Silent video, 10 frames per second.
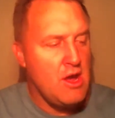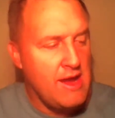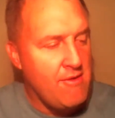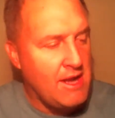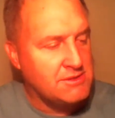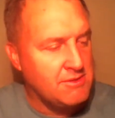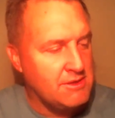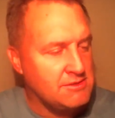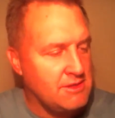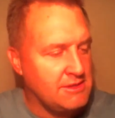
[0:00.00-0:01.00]
Gary, I just want
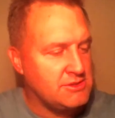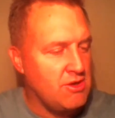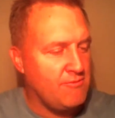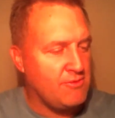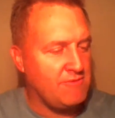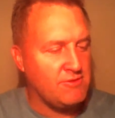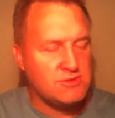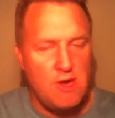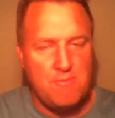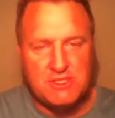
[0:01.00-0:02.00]
to, let's start with the first
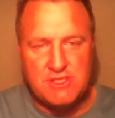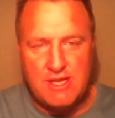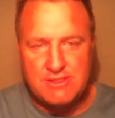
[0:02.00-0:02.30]
competition.